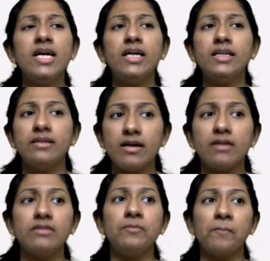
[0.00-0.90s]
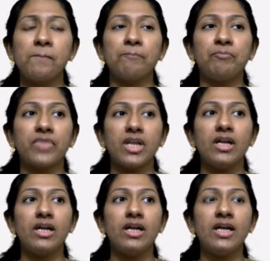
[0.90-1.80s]
Now,
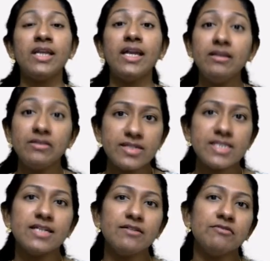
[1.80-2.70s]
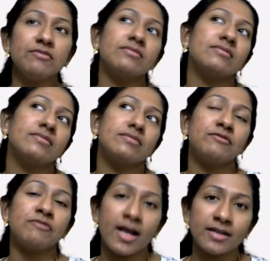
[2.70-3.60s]
an interesting
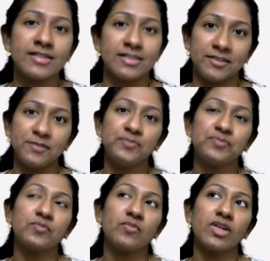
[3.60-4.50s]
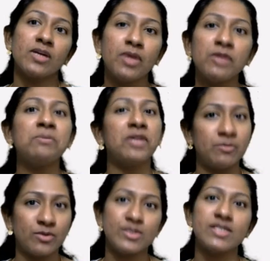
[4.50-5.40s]
factor about
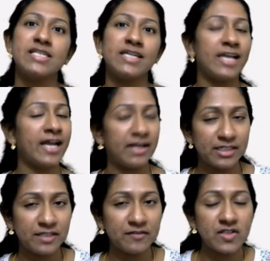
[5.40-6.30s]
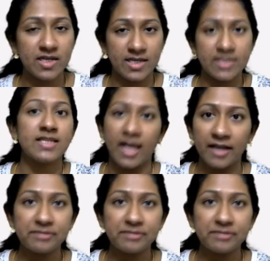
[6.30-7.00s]
preprocessor directives is that